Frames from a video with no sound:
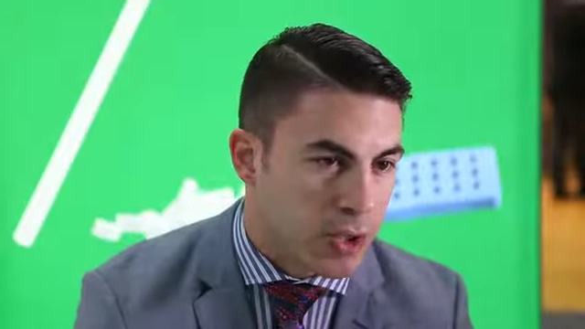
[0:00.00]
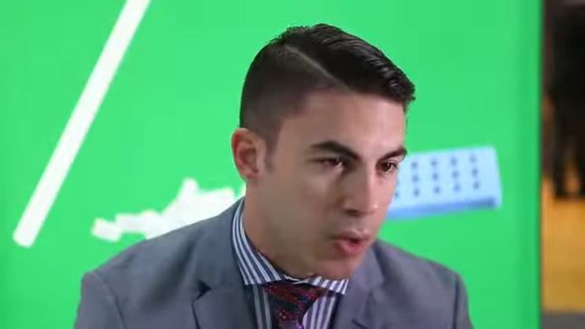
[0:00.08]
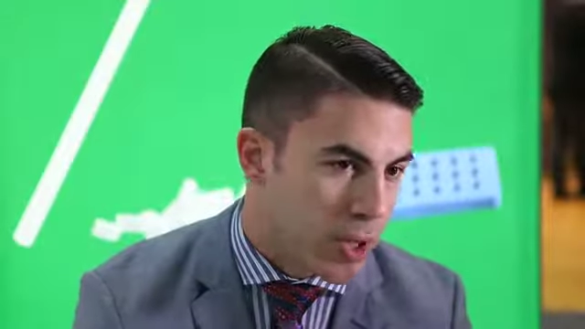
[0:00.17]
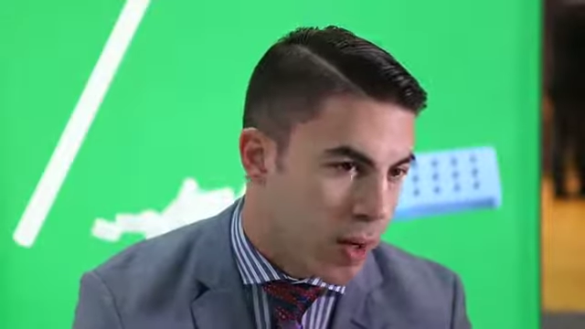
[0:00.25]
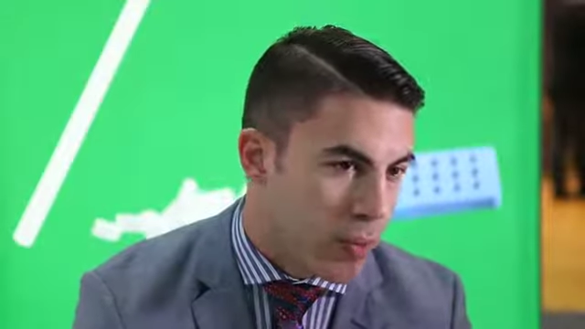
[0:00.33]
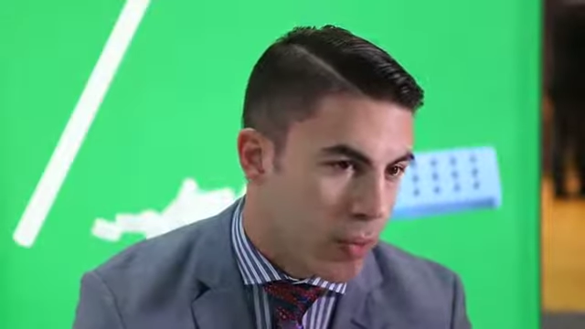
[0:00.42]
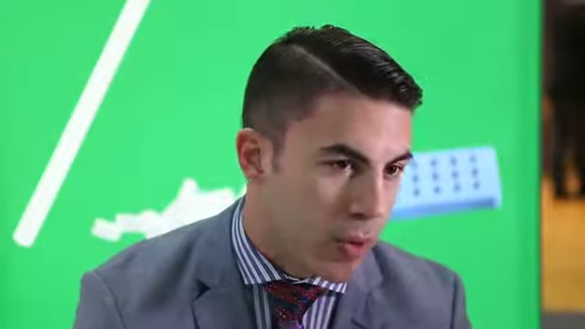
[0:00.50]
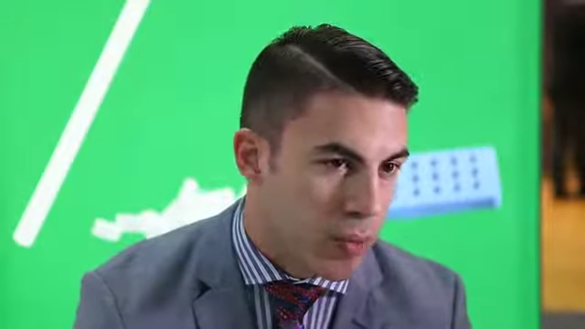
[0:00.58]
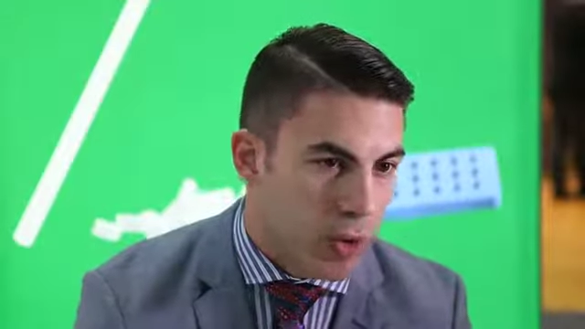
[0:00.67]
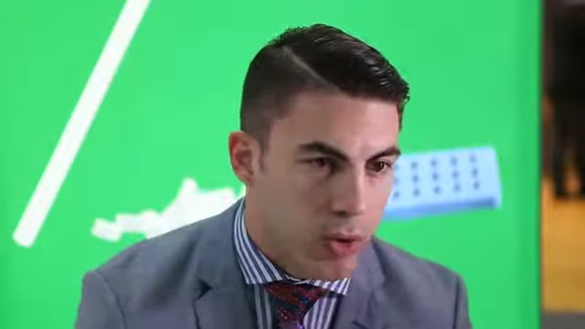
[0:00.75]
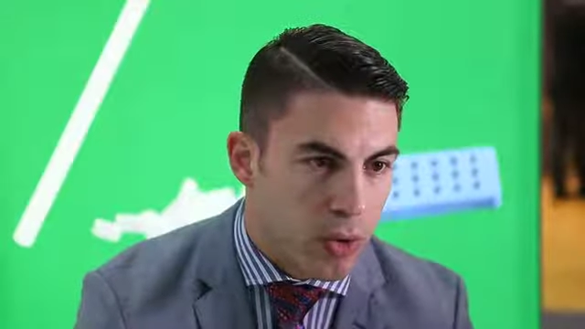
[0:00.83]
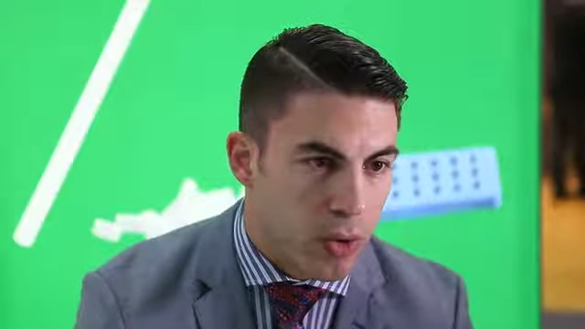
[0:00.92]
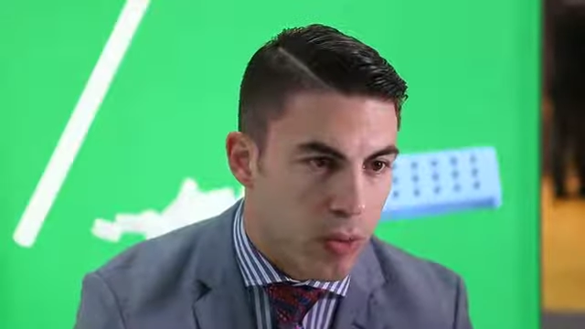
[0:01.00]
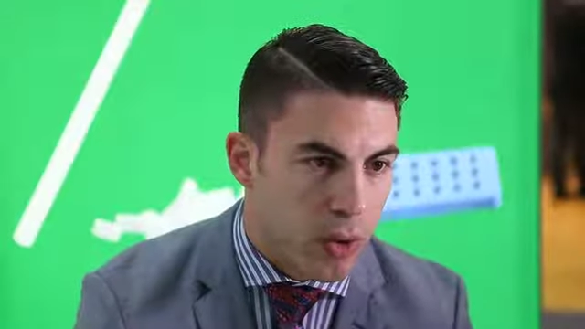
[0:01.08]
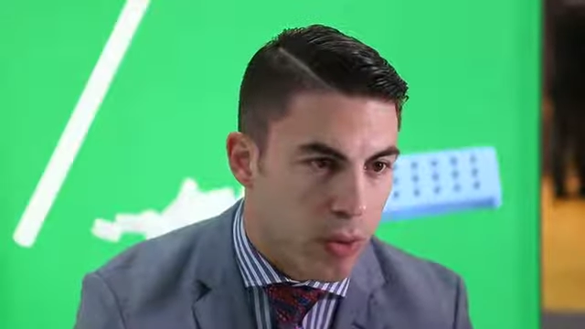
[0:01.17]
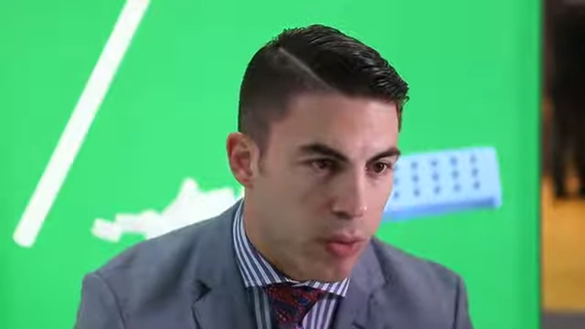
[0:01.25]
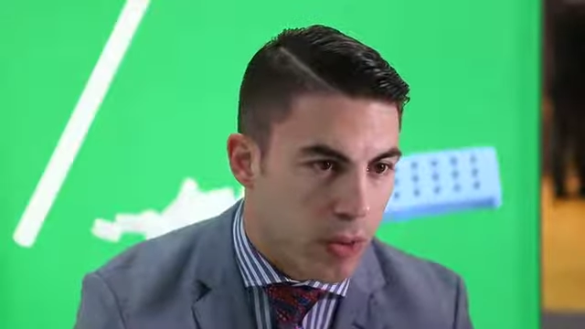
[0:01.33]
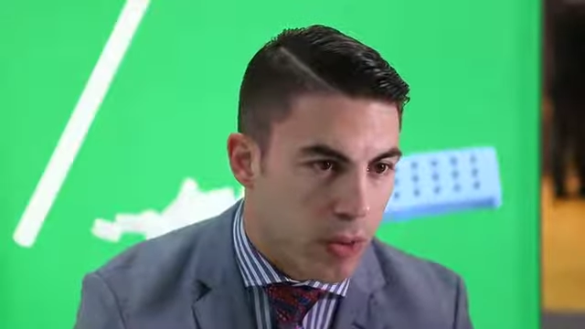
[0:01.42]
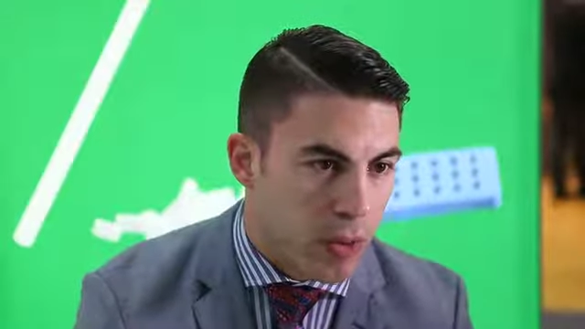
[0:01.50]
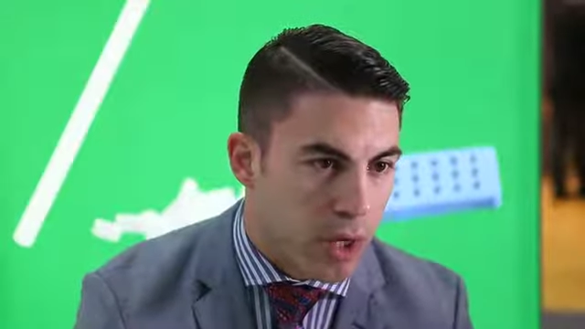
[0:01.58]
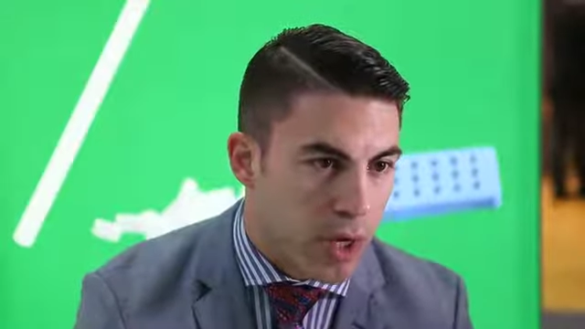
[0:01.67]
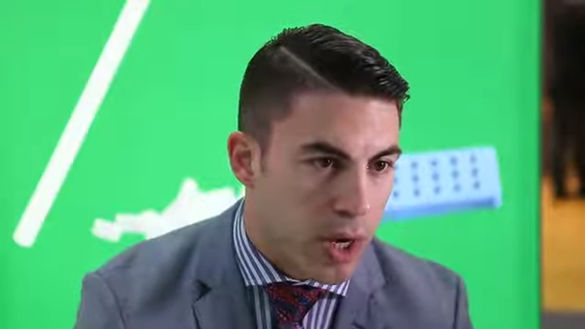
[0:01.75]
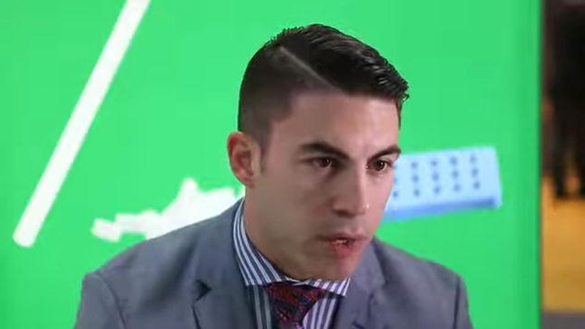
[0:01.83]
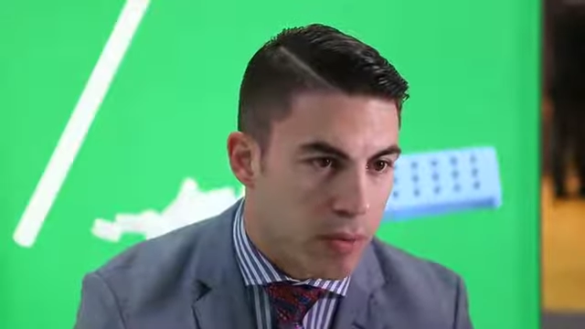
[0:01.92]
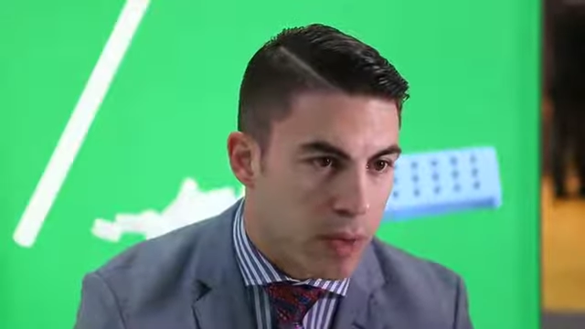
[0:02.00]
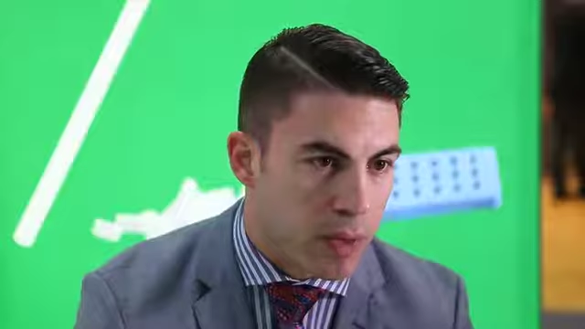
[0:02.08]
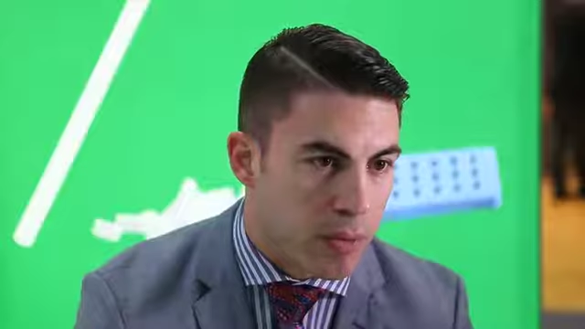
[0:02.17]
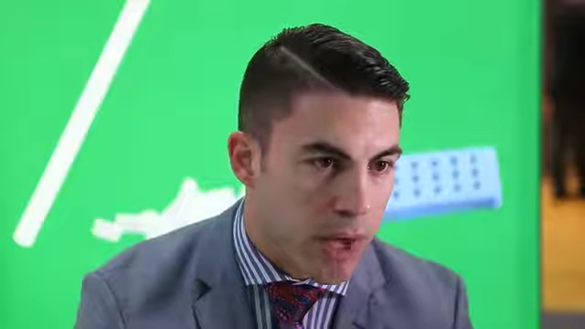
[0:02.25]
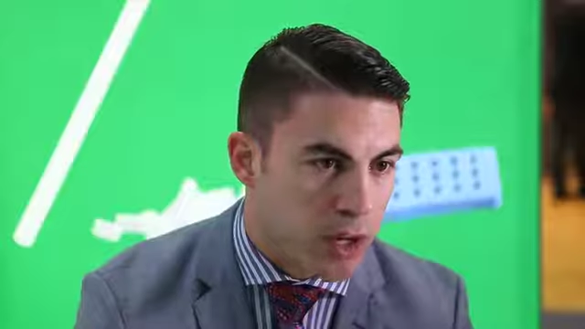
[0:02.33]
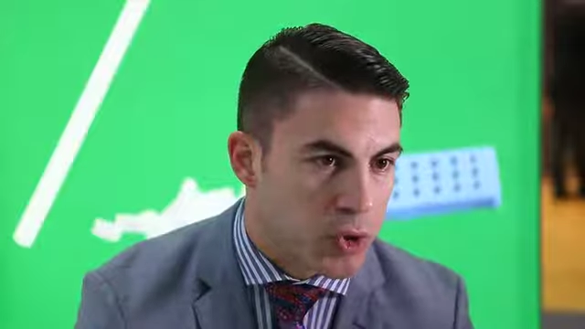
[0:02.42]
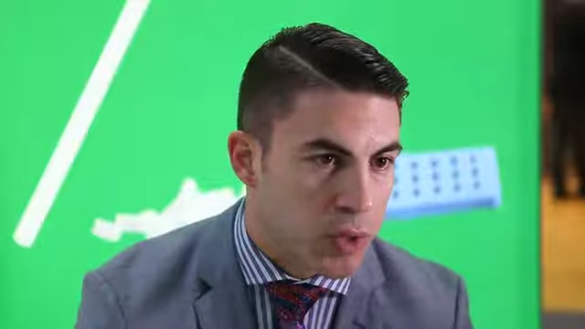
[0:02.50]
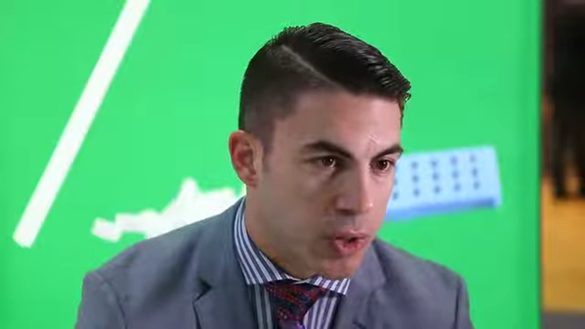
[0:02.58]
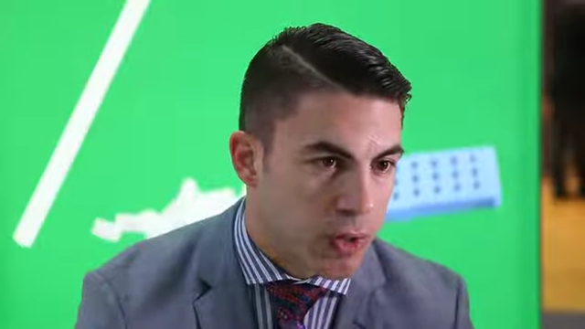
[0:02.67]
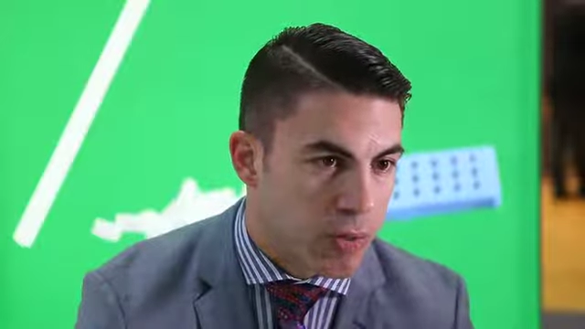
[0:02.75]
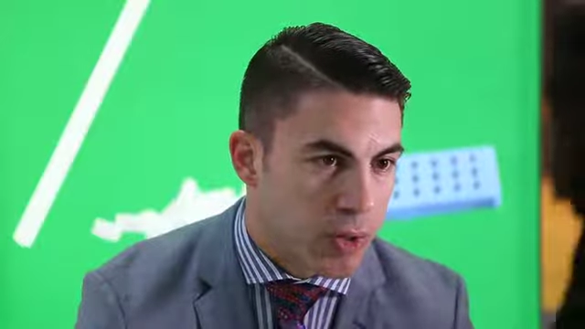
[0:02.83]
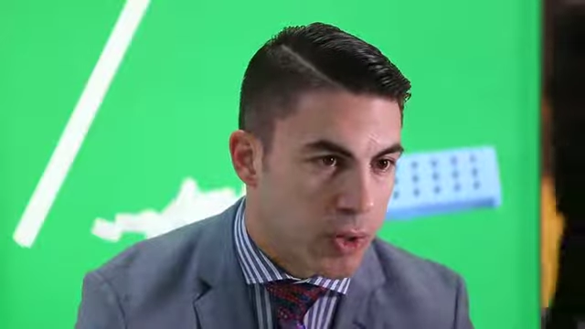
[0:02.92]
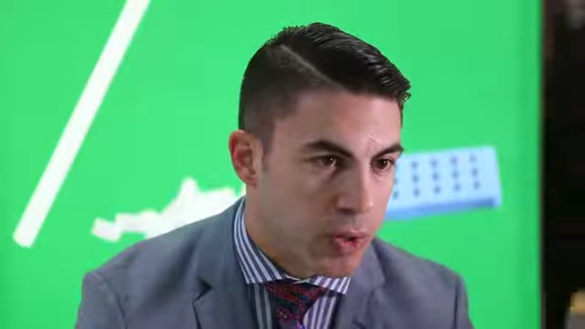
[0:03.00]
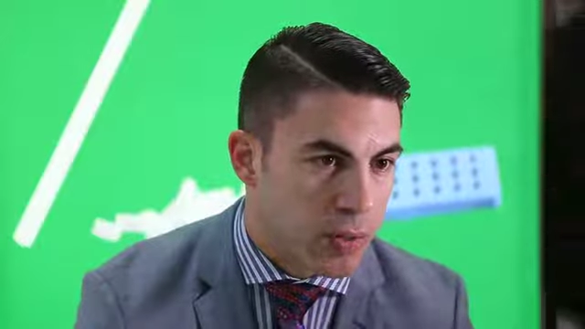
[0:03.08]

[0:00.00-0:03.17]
So at that point we knew what we were looking at, management of